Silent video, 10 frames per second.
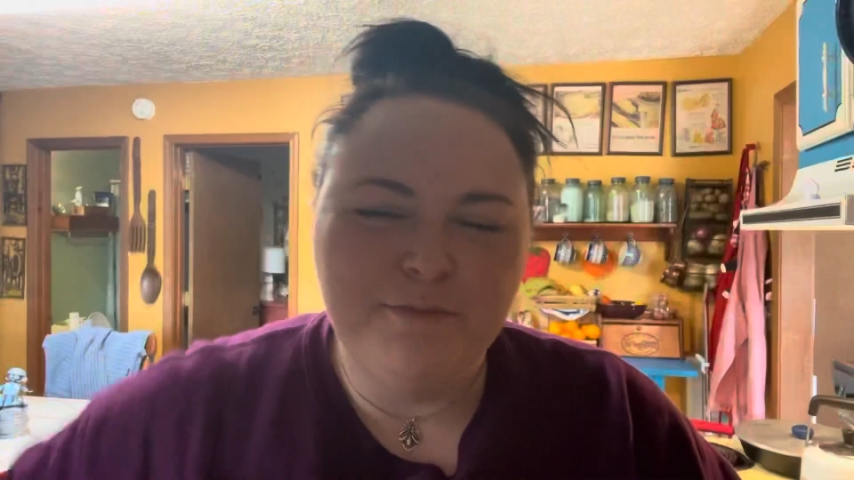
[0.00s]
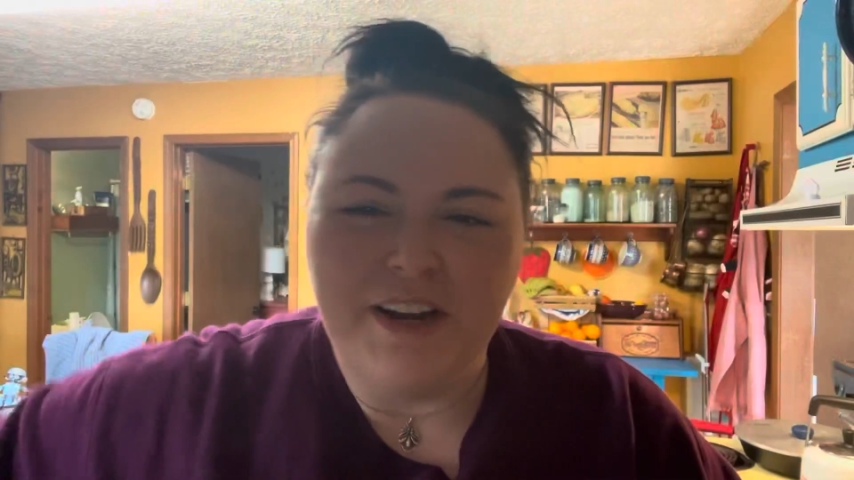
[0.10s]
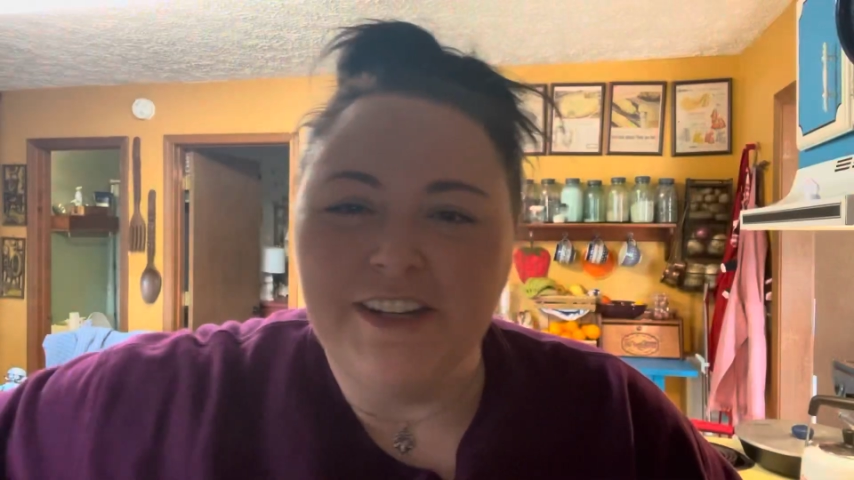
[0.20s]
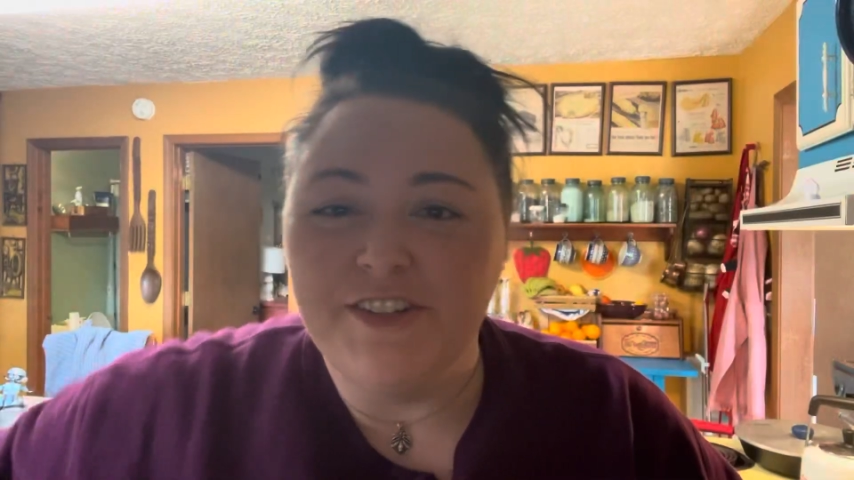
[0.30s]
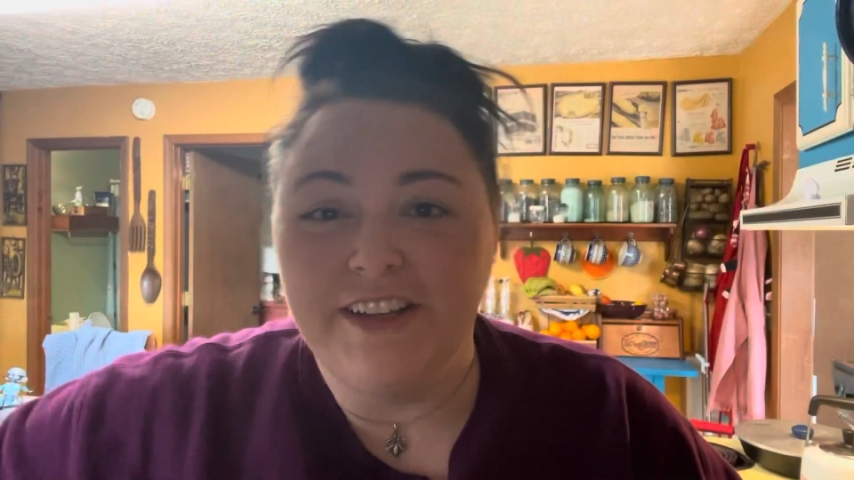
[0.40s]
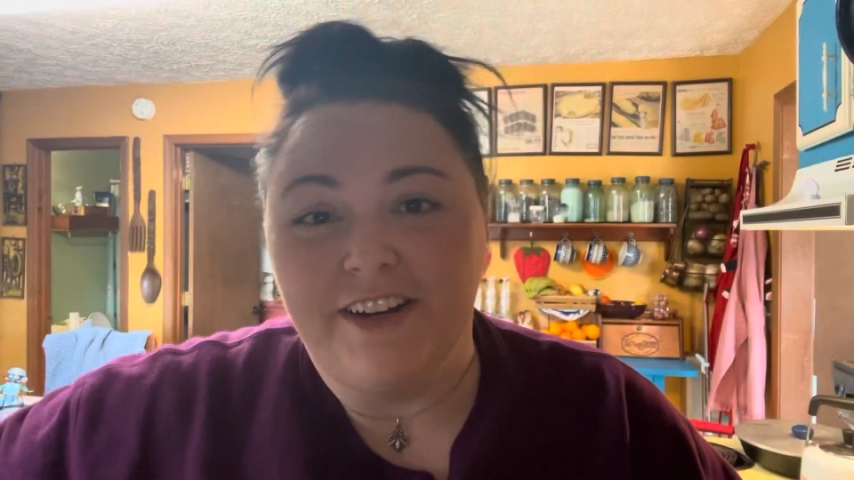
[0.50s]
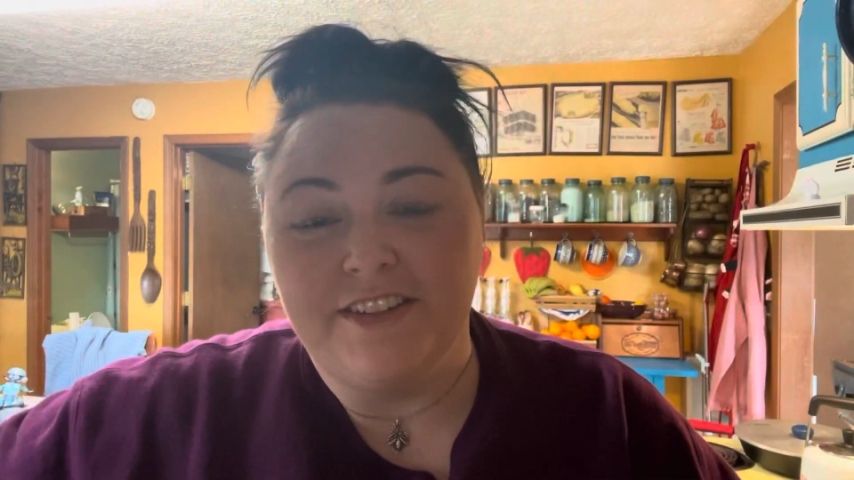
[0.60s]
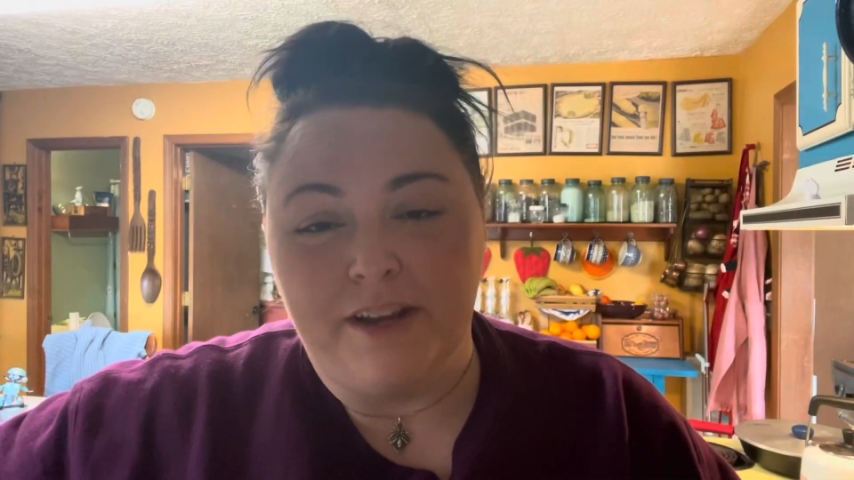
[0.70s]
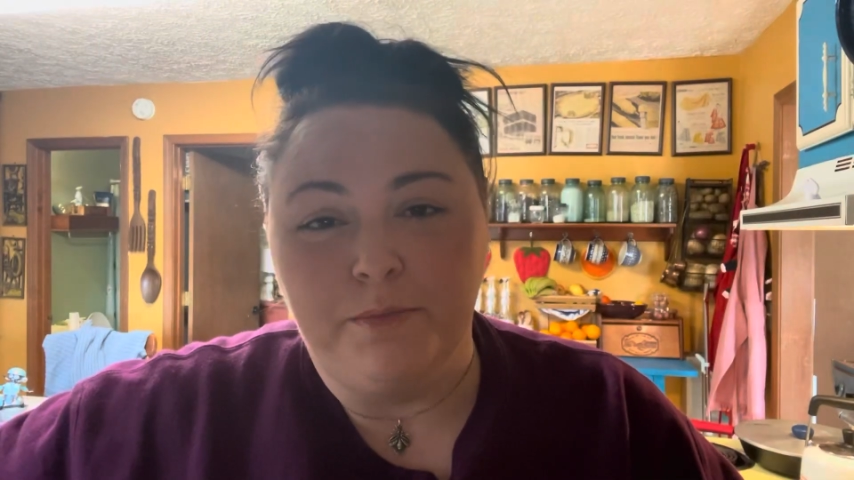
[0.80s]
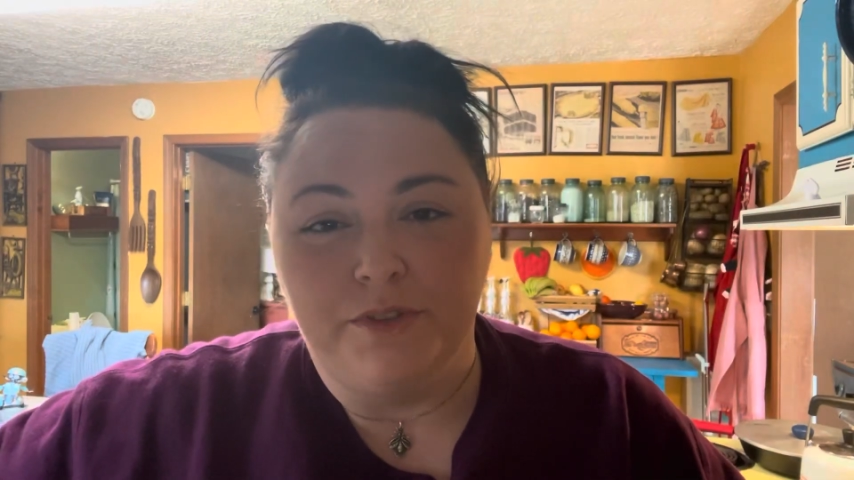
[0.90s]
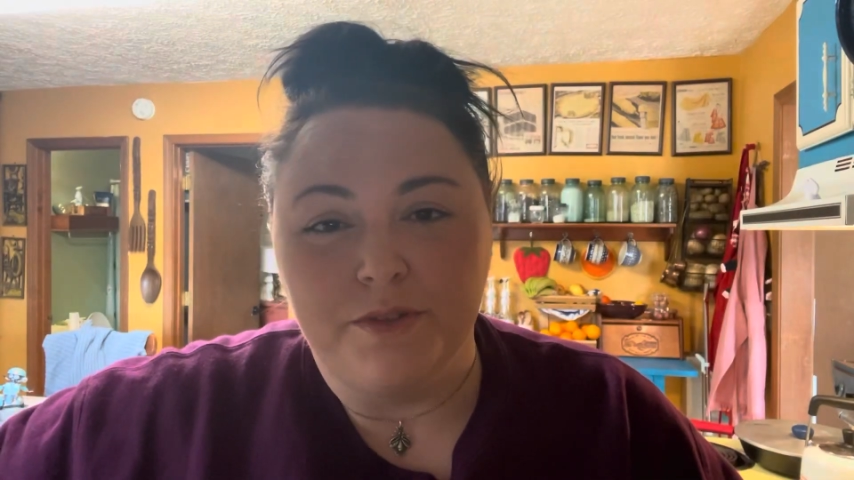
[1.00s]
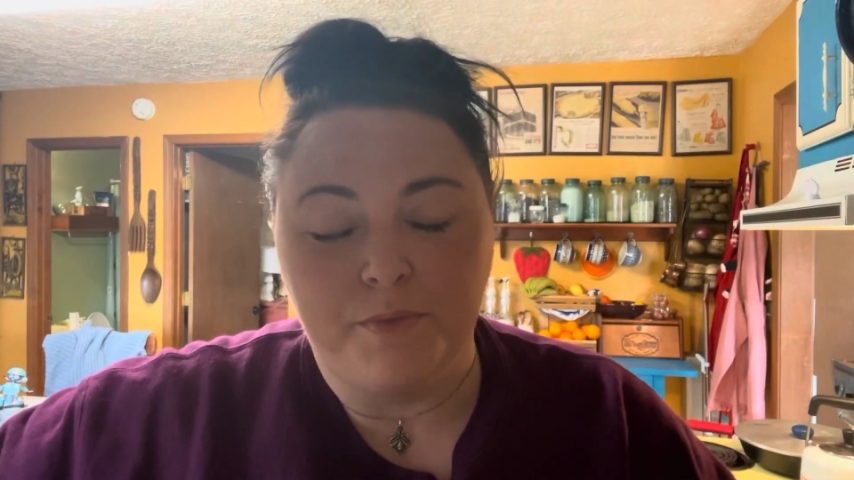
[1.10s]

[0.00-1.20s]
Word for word: But I do get our staples.